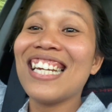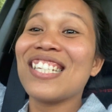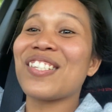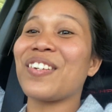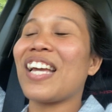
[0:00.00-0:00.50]

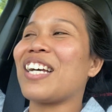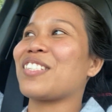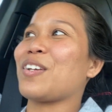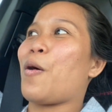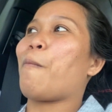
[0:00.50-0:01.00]
So
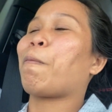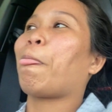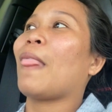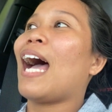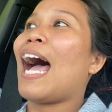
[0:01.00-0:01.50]
yeah, so
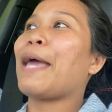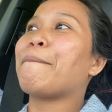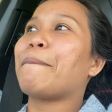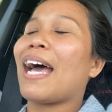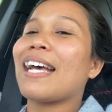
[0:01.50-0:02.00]
I
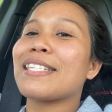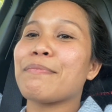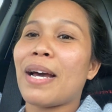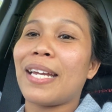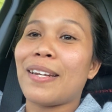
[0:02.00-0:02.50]

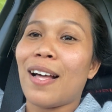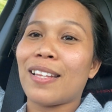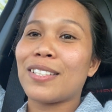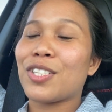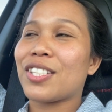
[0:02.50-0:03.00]
passed my
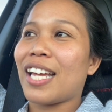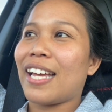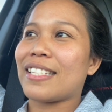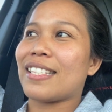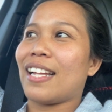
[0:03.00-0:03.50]
knowledge
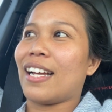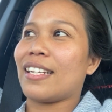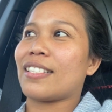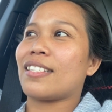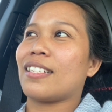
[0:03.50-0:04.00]
test
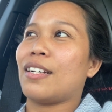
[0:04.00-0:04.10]
last